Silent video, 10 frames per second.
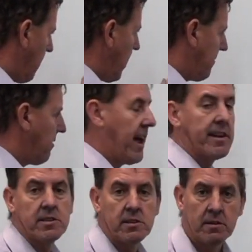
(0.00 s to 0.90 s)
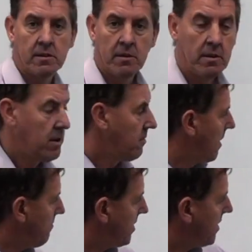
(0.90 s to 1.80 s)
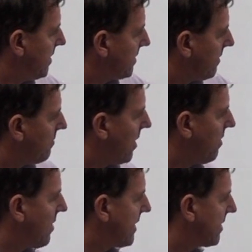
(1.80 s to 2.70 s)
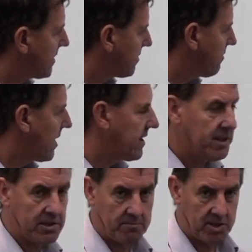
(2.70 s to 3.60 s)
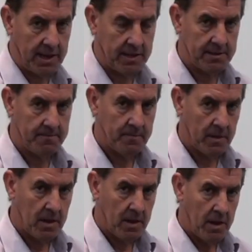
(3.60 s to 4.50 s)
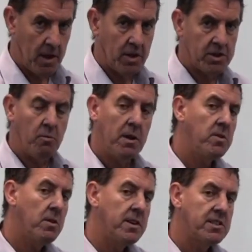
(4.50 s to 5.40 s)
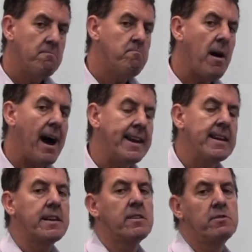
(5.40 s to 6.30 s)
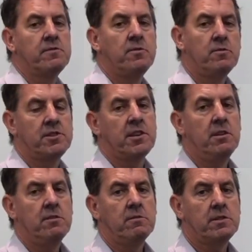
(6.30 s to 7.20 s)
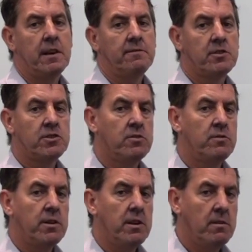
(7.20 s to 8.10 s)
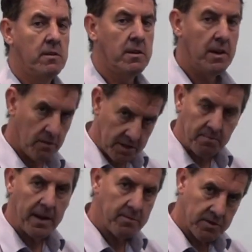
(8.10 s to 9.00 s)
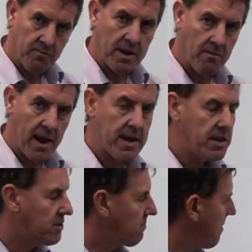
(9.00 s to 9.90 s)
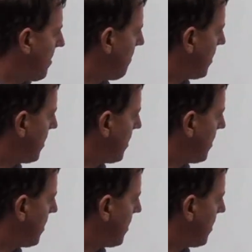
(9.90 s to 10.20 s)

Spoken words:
I'll be left with X. Remember, the D's out the way already because it's already the subject. So what I'm doing is combining those four skills that I've just taught you in order to be able to rearrange. Remember how